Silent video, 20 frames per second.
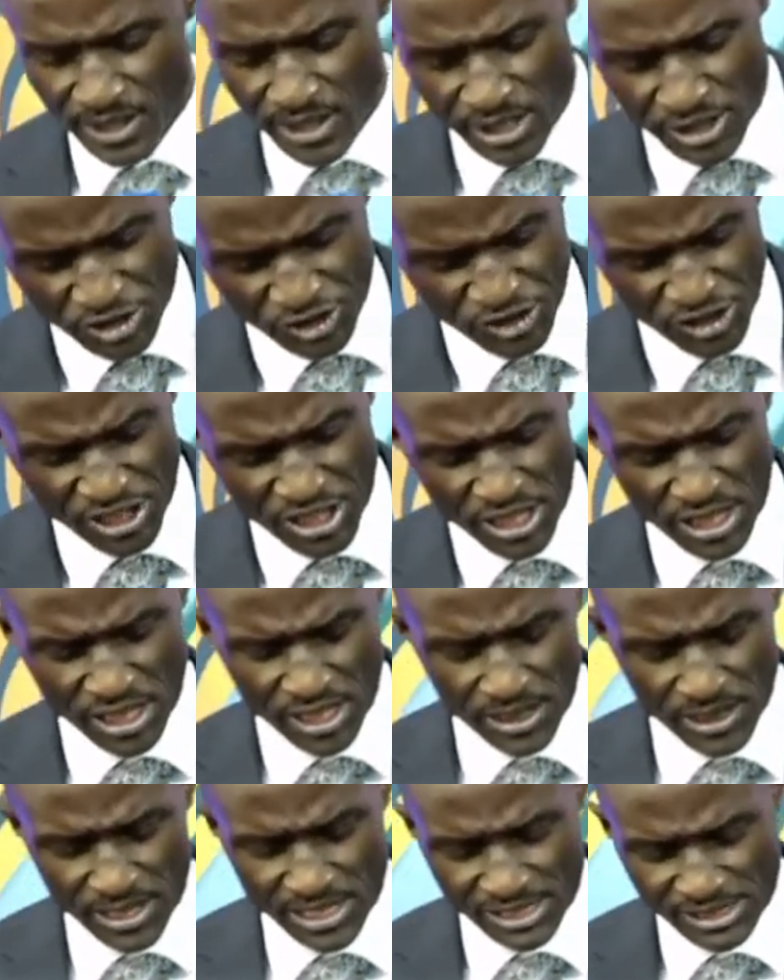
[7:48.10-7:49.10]

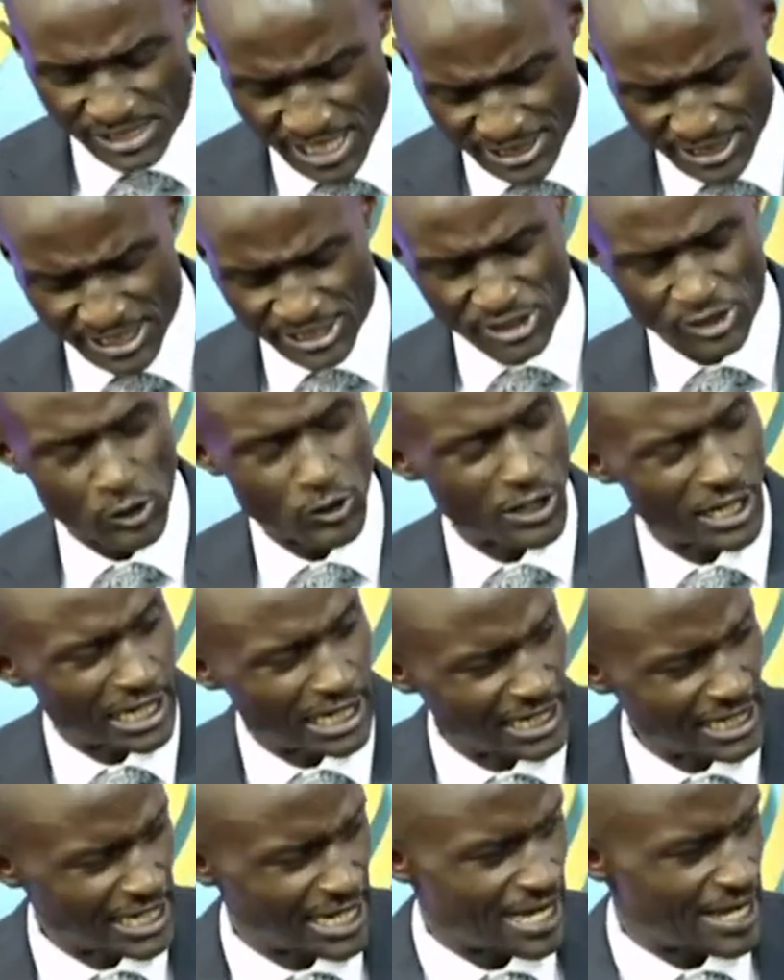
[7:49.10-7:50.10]
She set it so
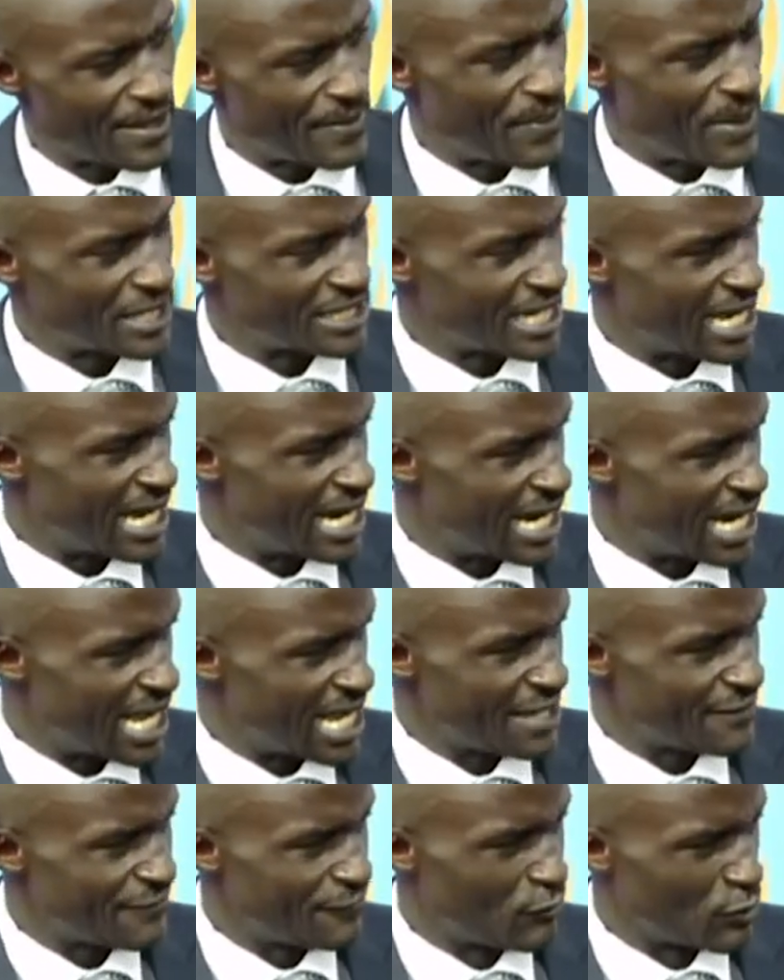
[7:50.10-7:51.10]
clear that her
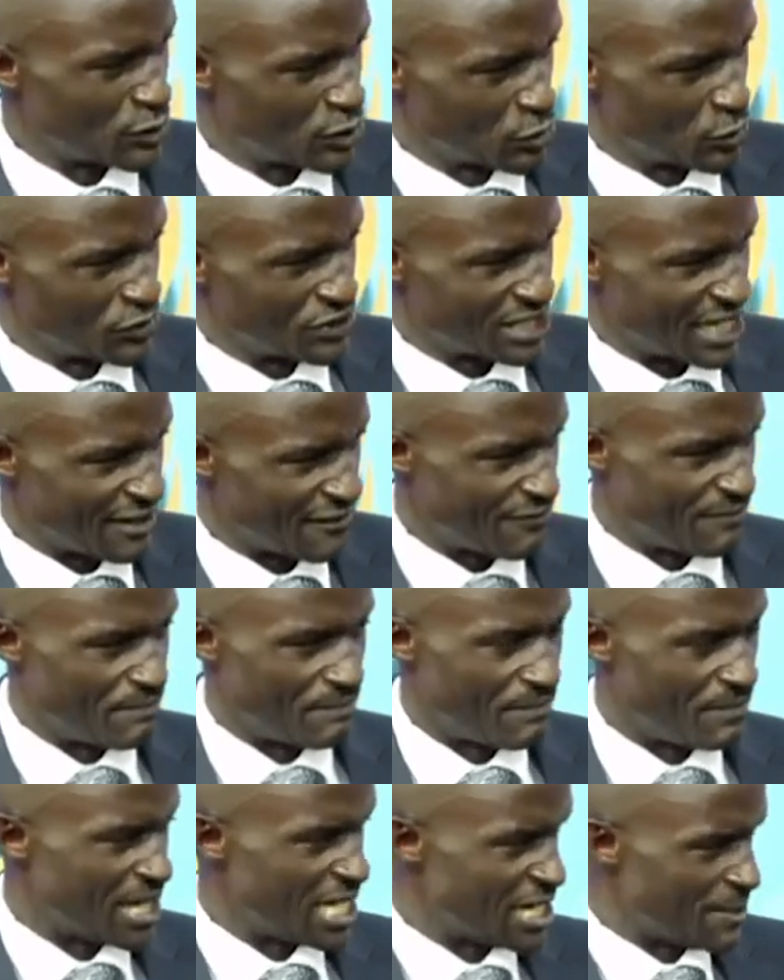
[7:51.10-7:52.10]
life was to save
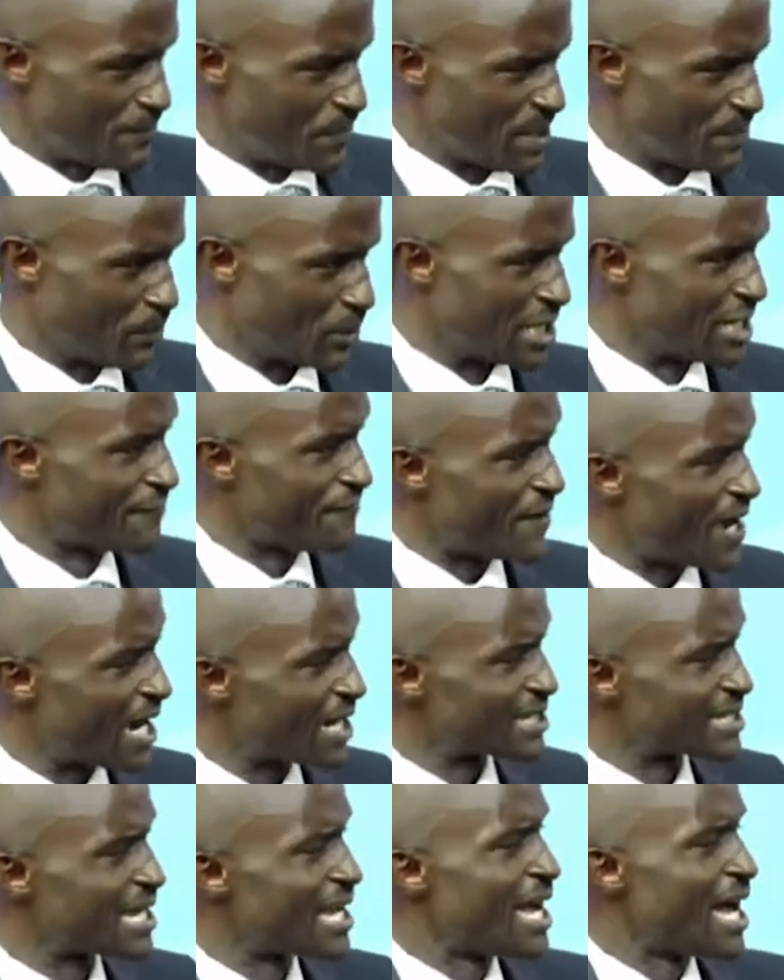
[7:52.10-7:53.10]
many people. In
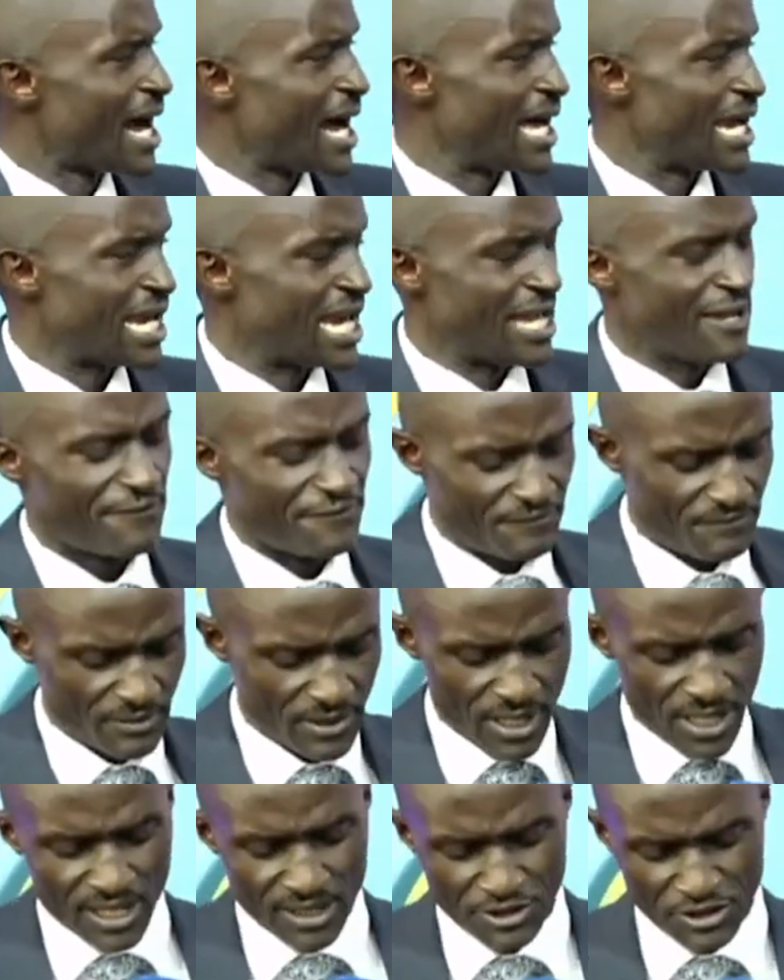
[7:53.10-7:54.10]
fact, her life
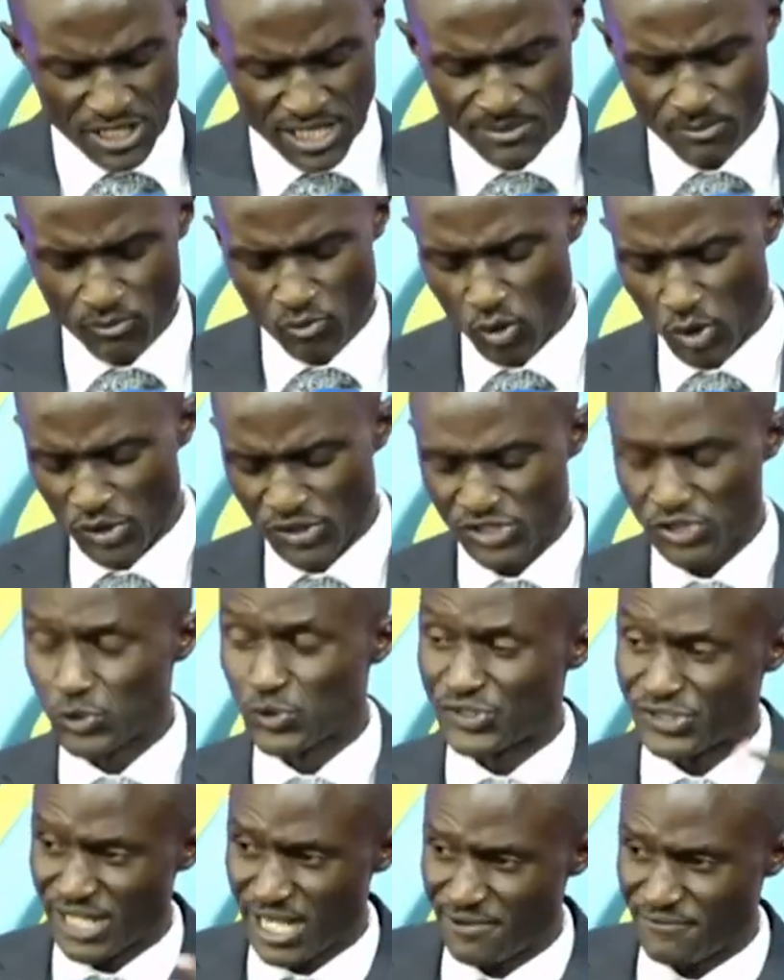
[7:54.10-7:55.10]
theme was to
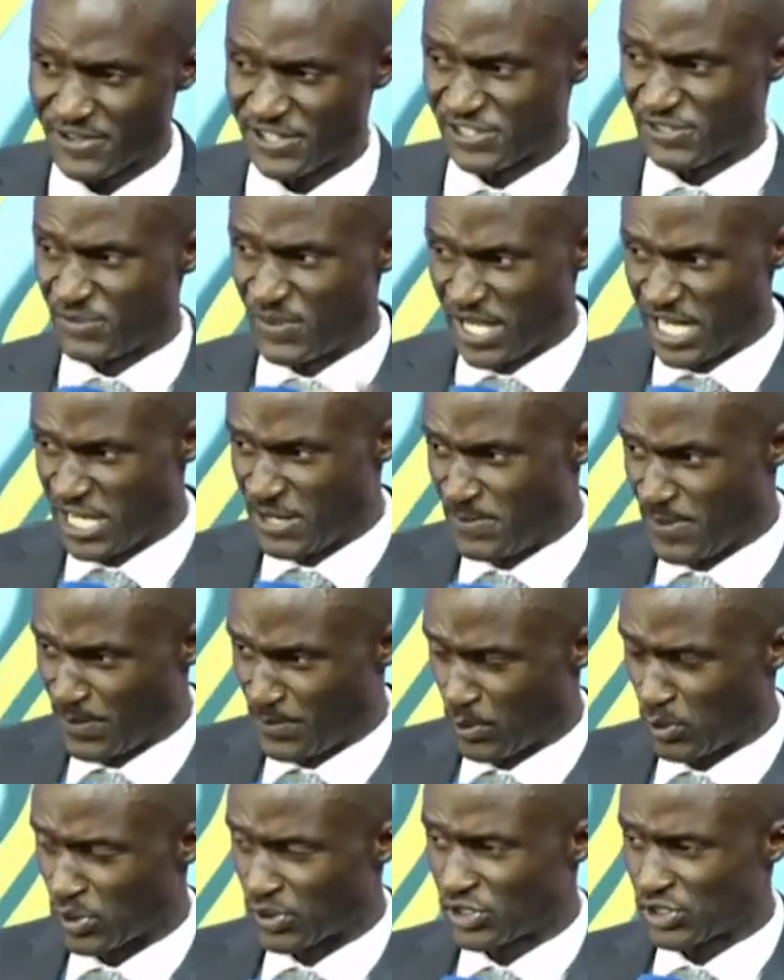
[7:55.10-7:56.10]
save as many
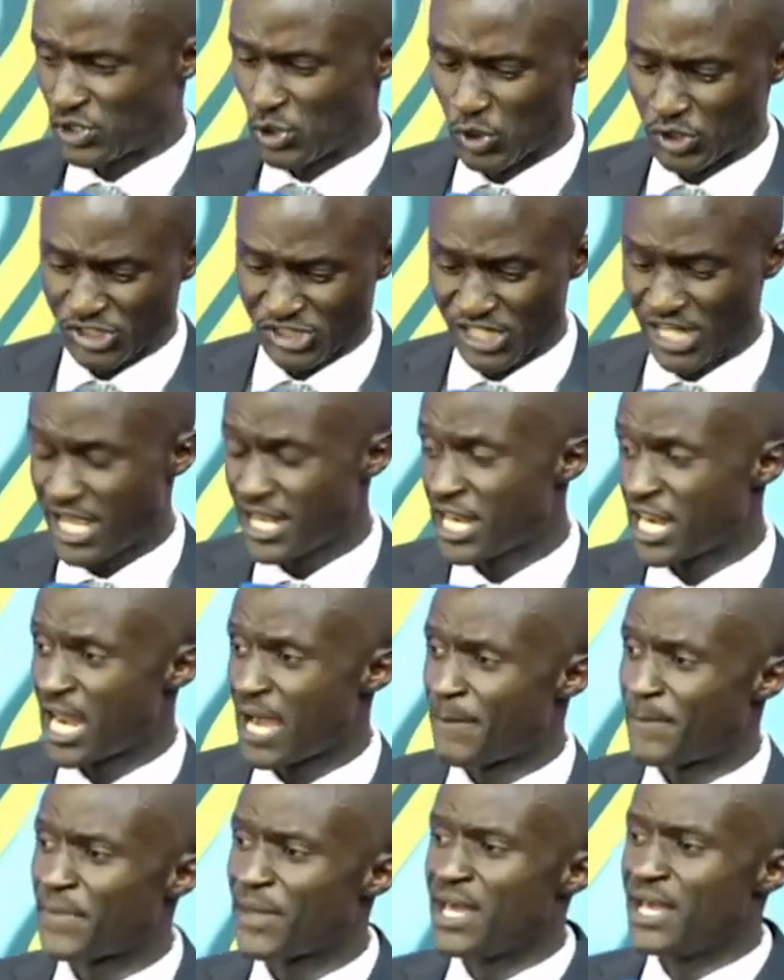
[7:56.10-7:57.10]
people. So she ended
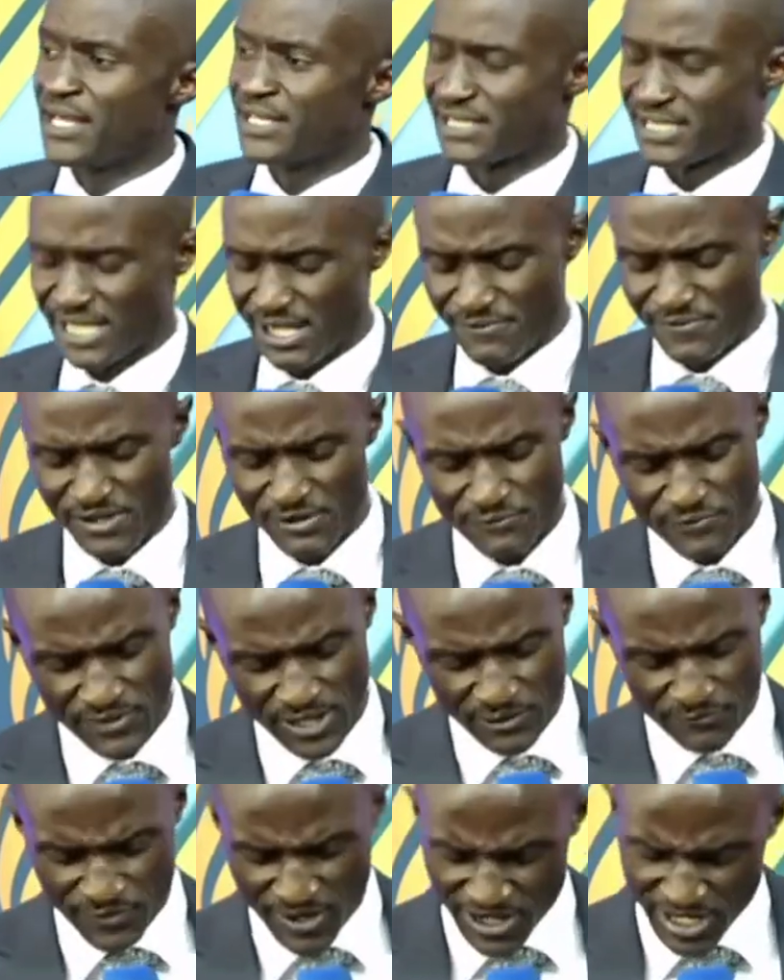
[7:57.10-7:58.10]
up saving
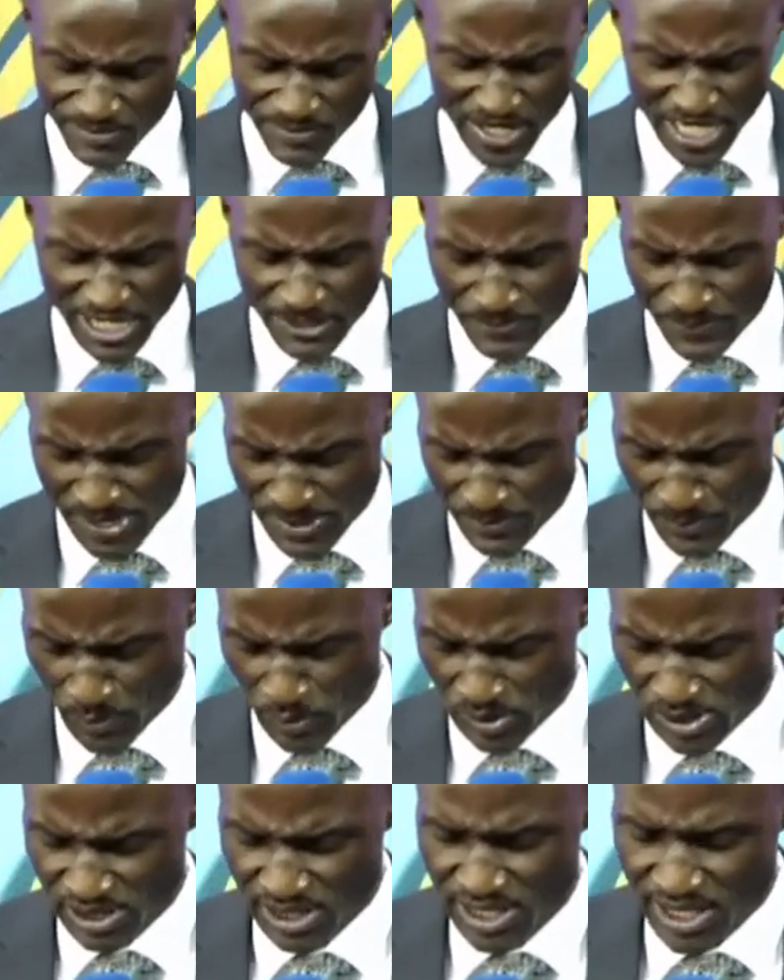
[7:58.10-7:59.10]
very, very many
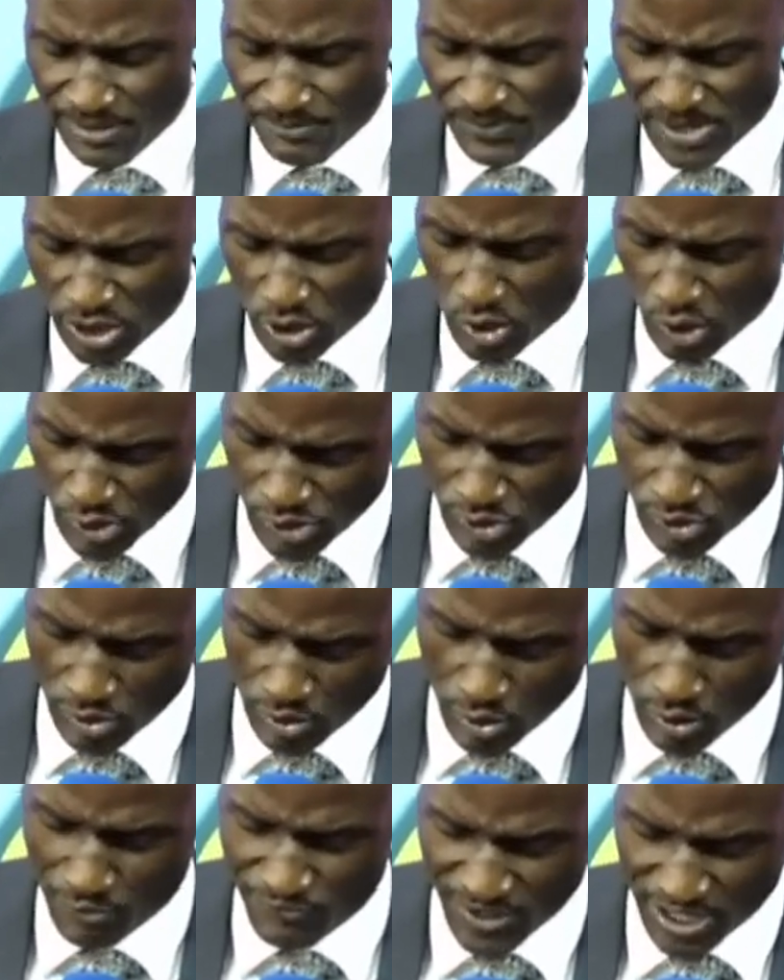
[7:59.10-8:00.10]
people because
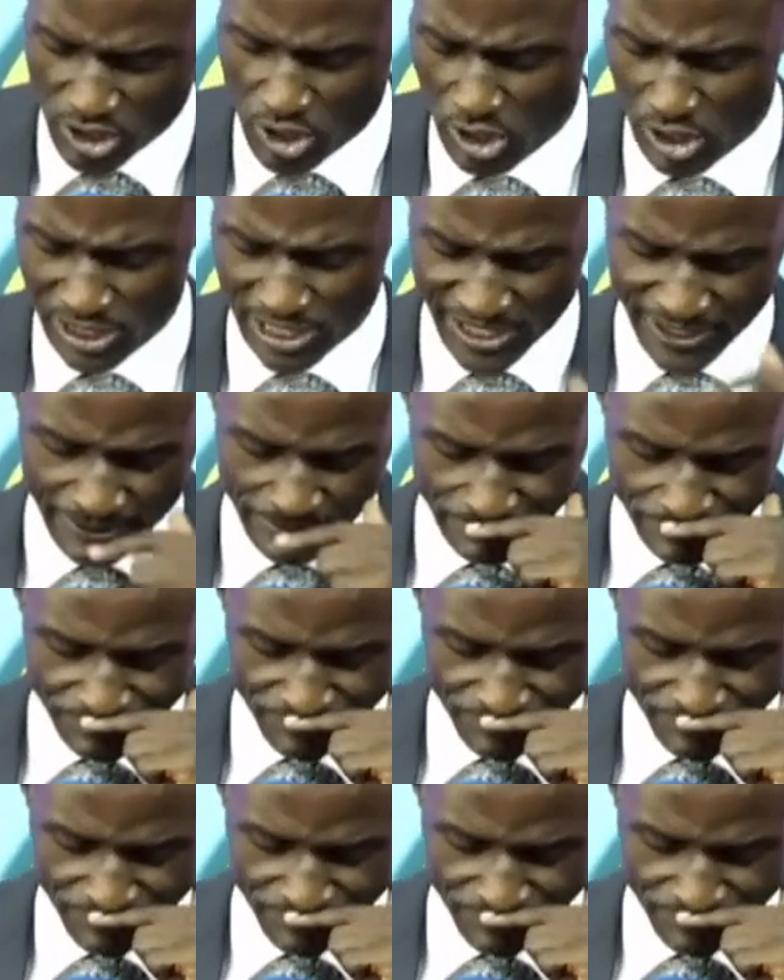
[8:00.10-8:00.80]
of a calling.